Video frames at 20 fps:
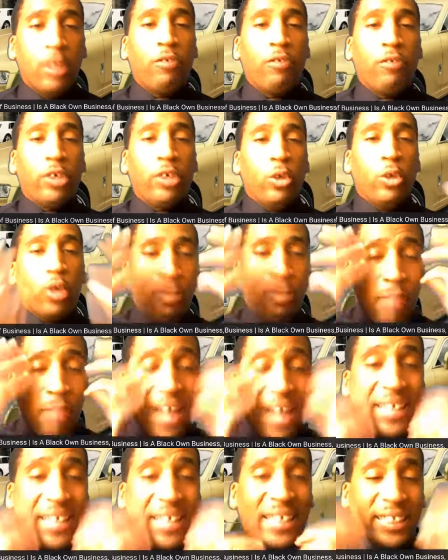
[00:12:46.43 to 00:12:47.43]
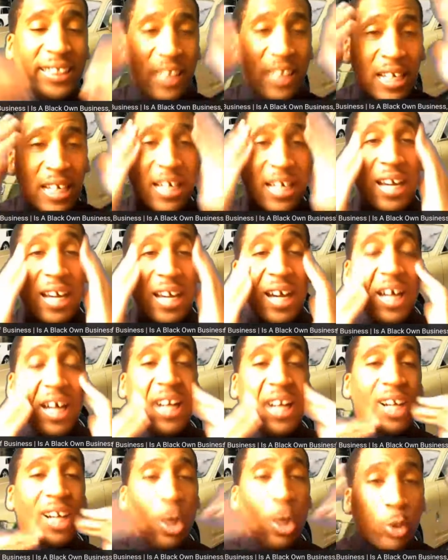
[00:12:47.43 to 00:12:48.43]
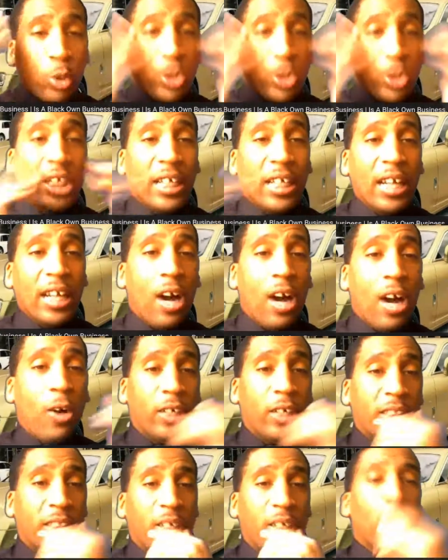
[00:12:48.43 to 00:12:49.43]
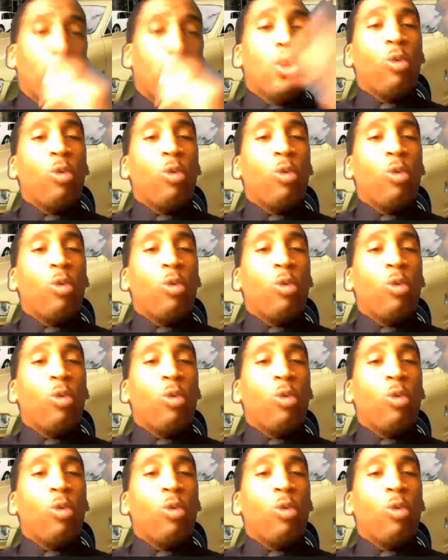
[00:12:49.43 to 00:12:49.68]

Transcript: for you to make this lotion and all this stuff?